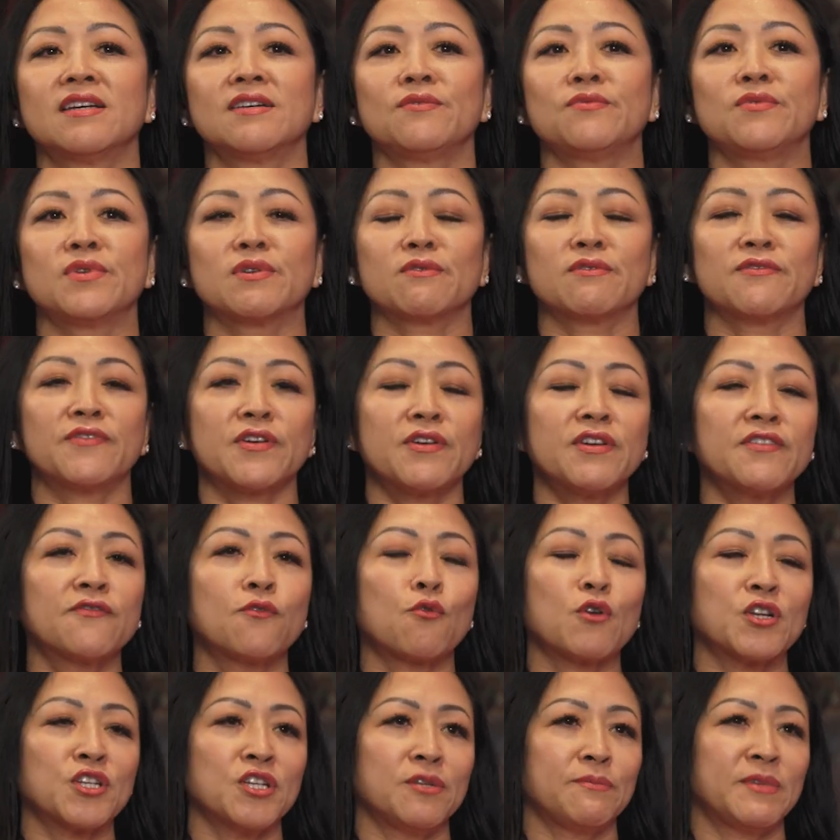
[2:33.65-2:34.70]
we were very
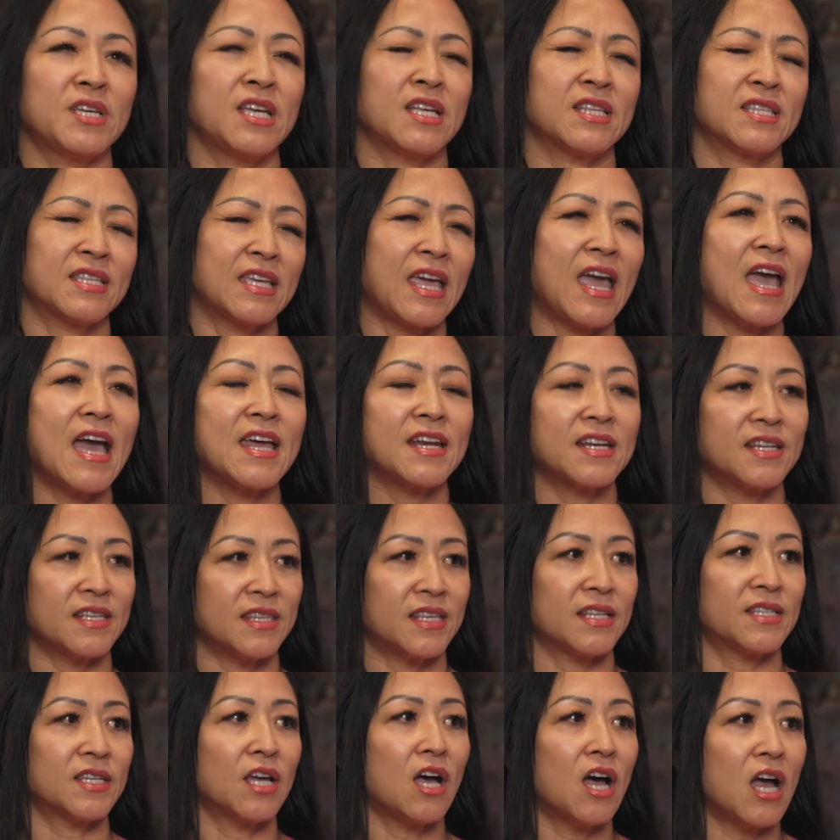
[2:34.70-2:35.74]
fortunate because Canada at
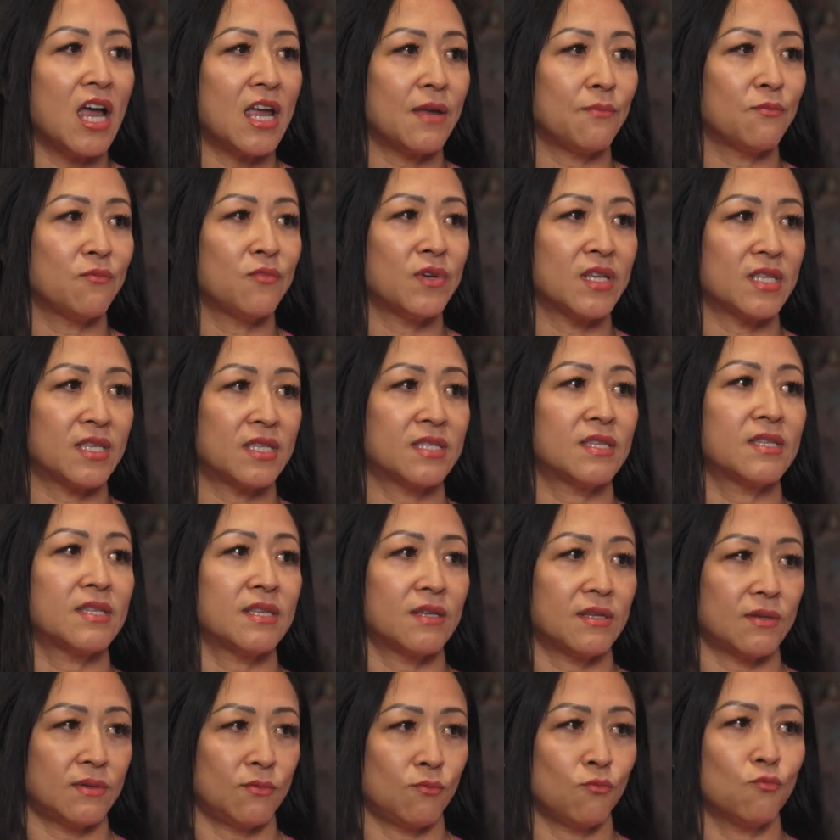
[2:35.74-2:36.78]
the time was
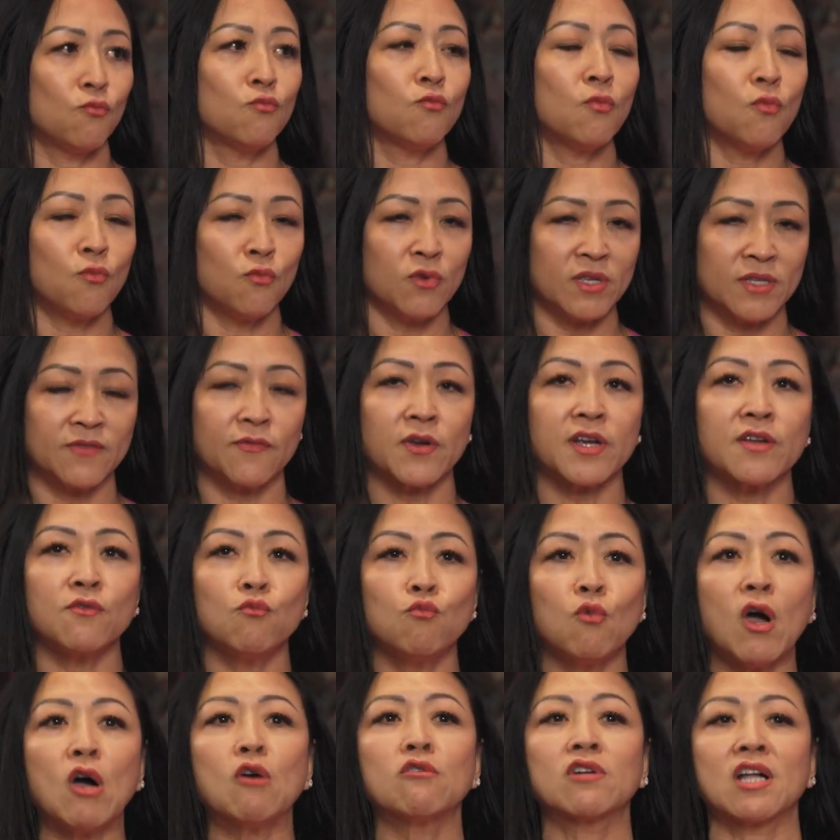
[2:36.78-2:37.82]
very
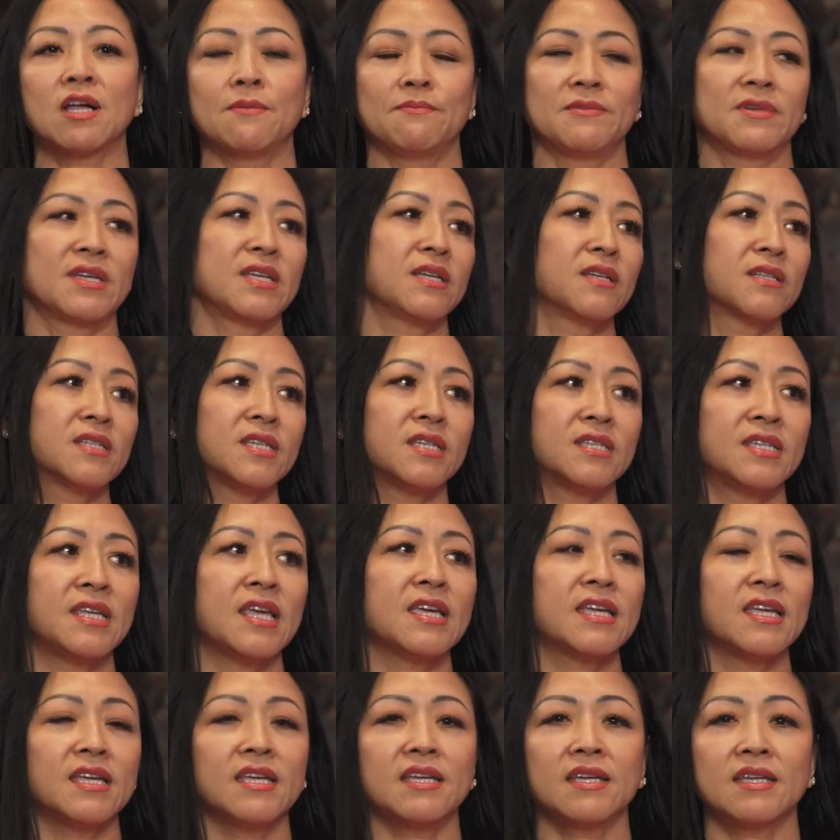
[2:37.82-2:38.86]
welcoming to
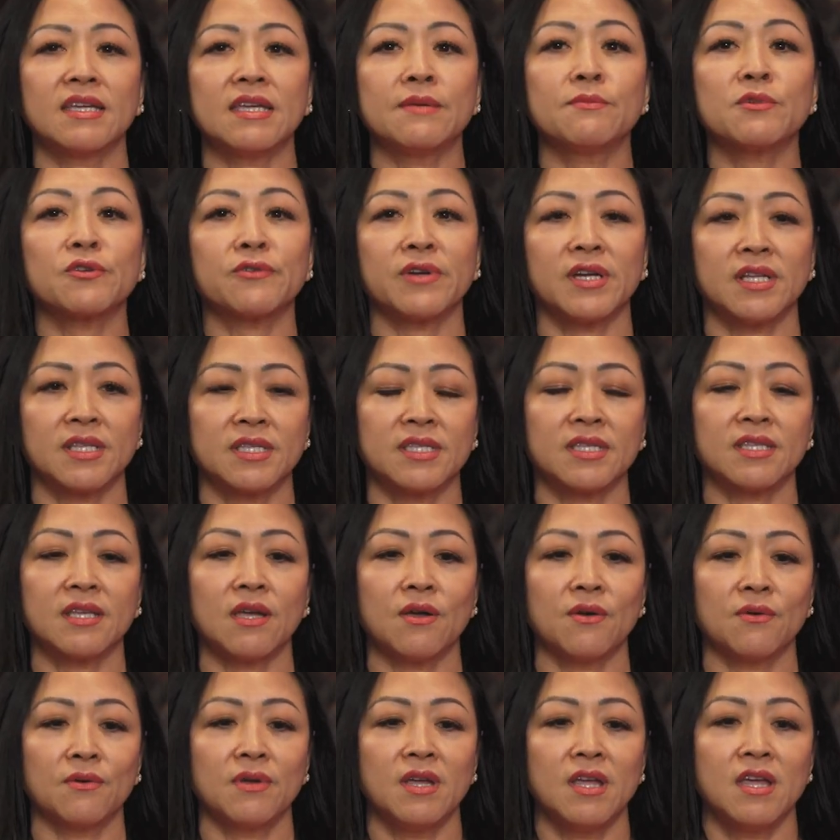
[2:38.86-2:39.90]
taking immigrants.
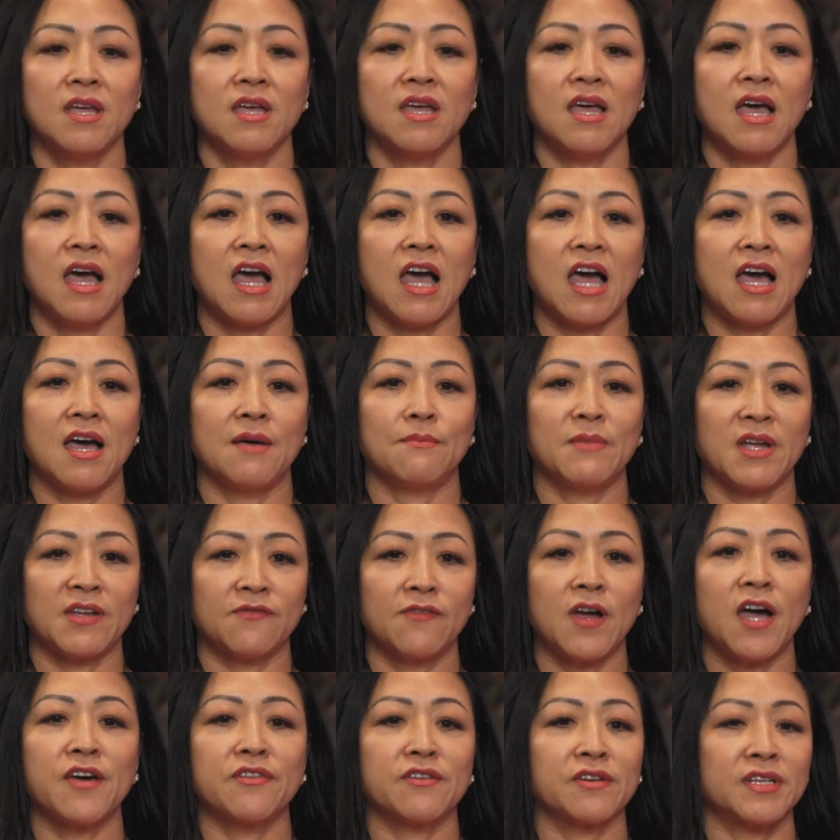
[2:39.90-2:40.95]
So my
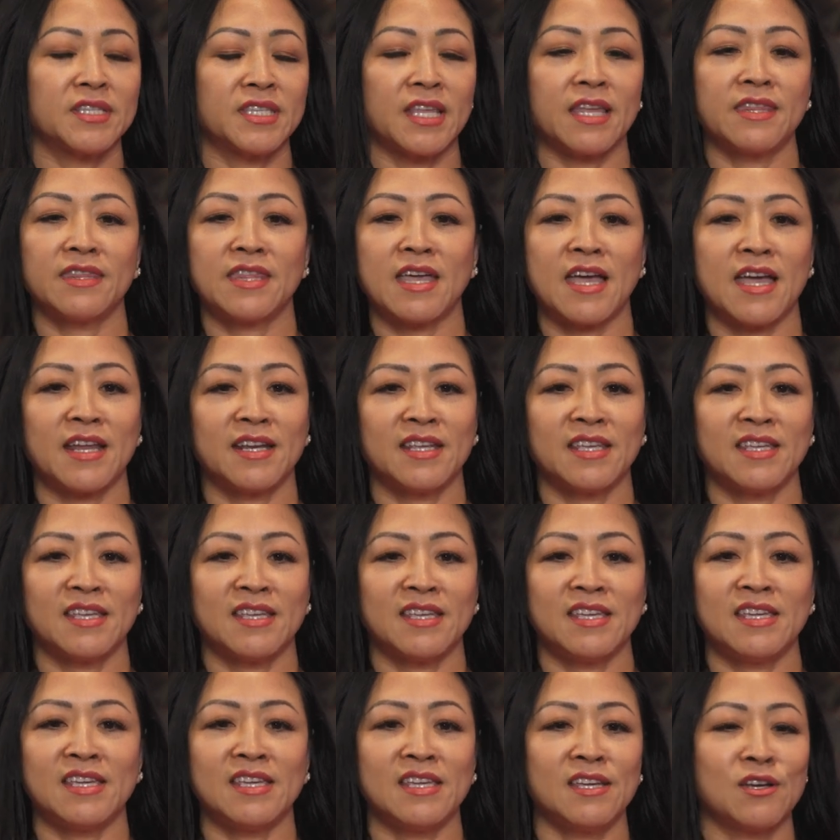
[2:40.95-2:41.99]
father said that
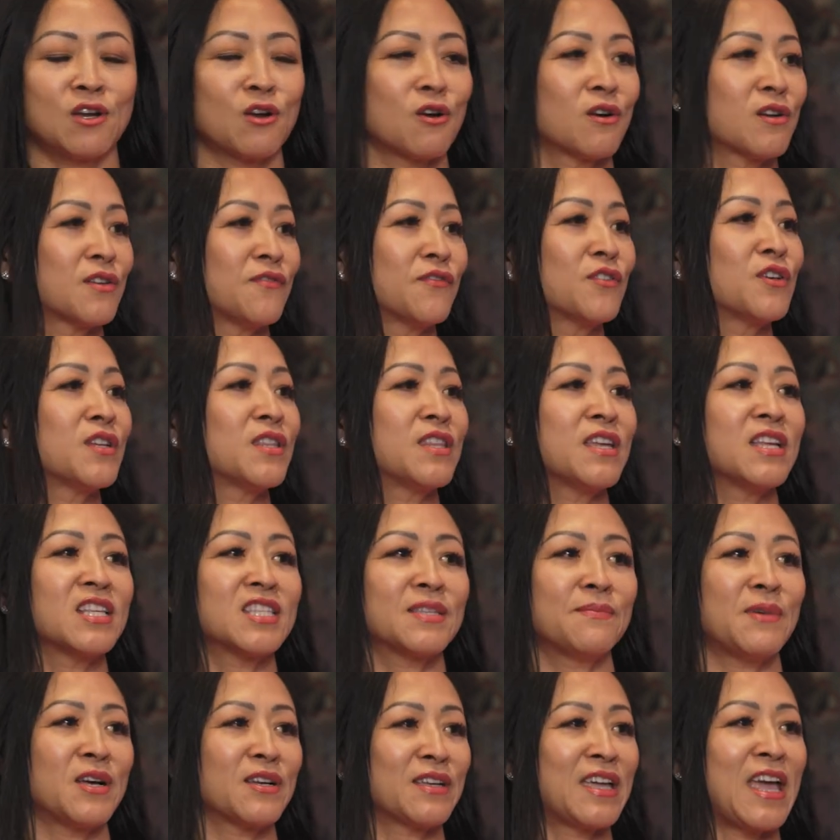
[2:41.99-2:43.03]
he heard of good things
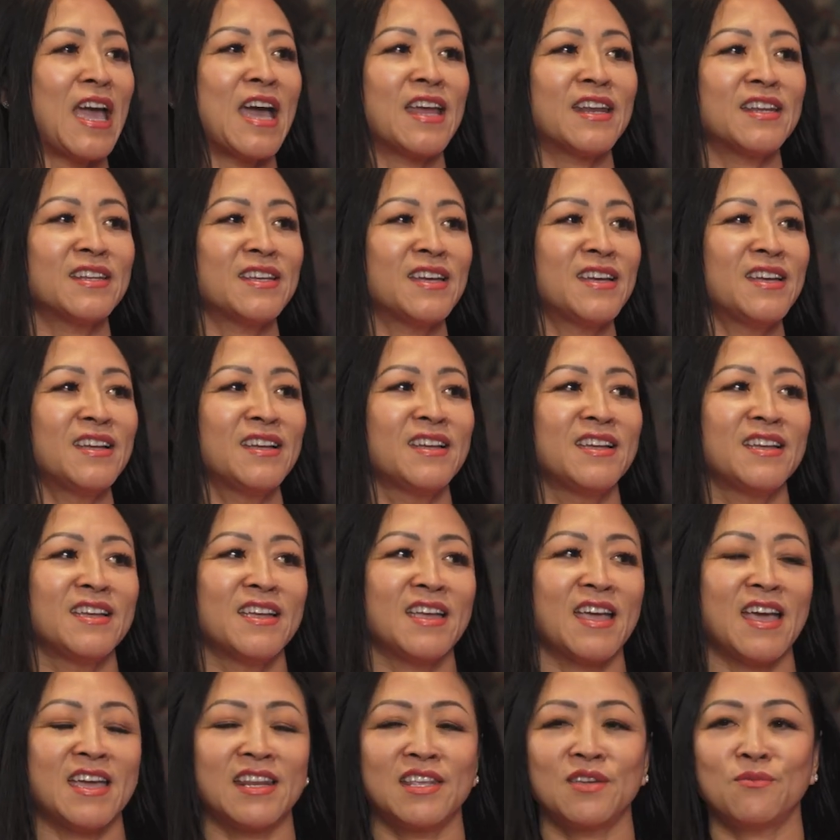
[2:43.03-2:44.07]
about Canada
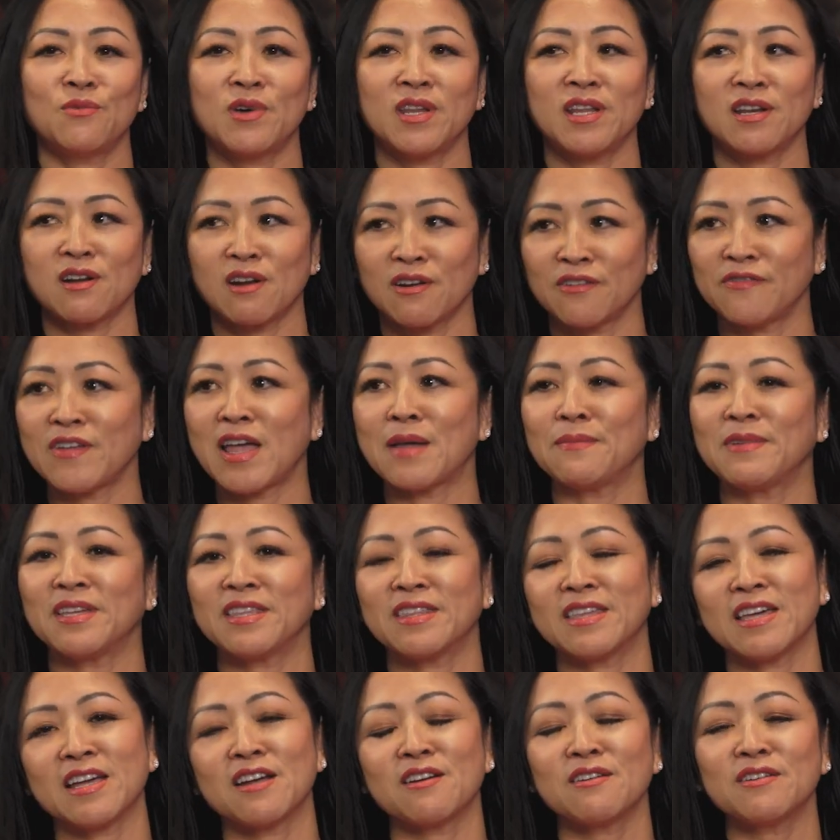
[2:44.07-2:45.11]
and he wanted our family
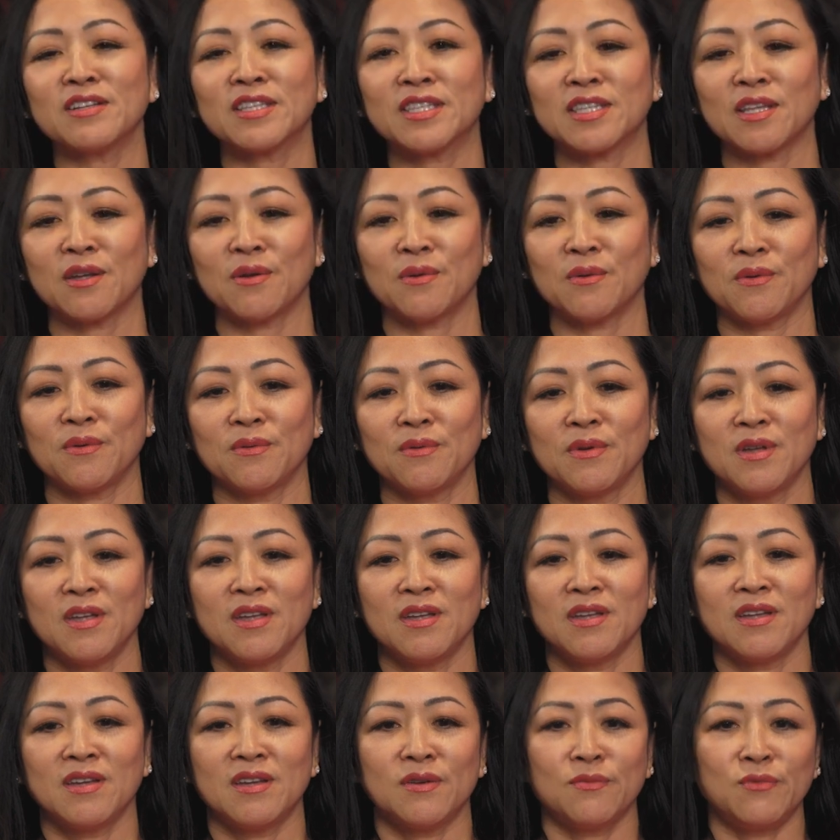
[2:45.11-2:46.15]
there. So
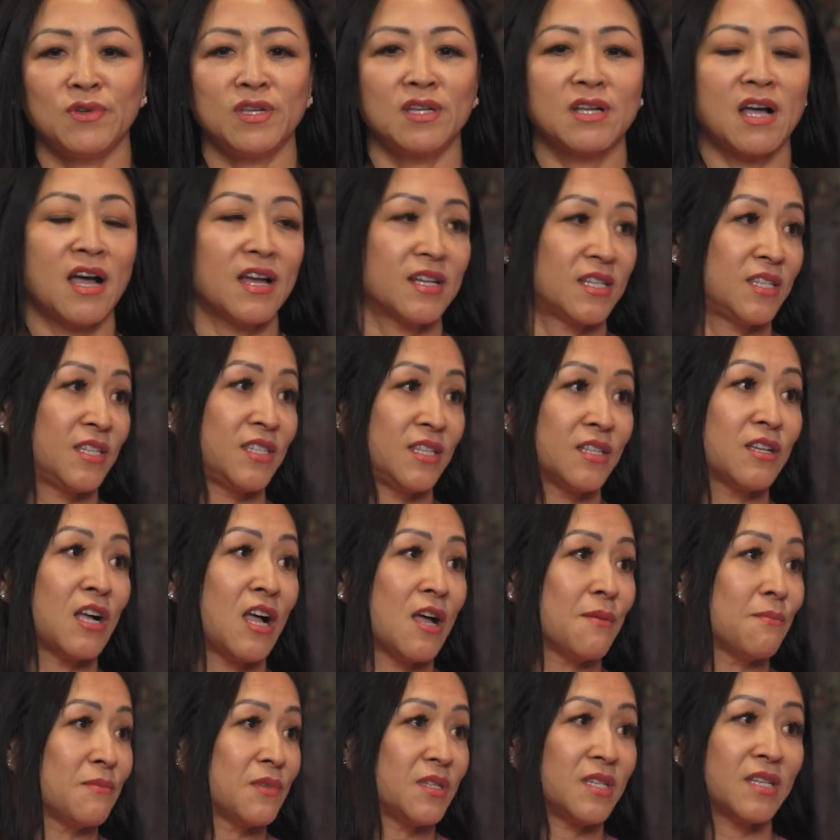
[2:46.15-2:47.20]
we got to
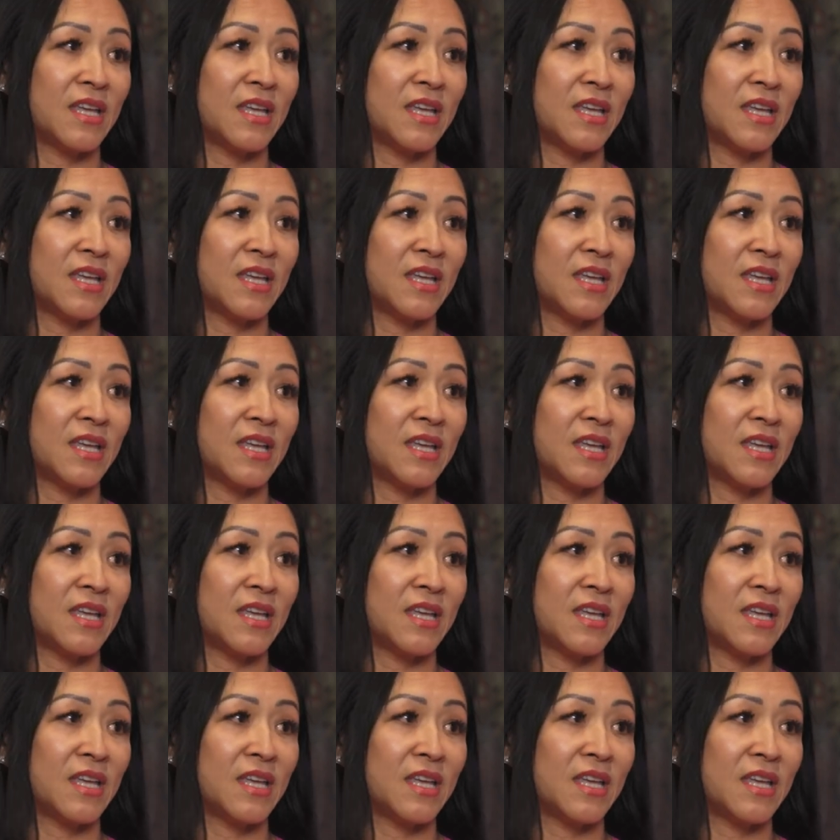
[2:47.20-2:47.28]
come to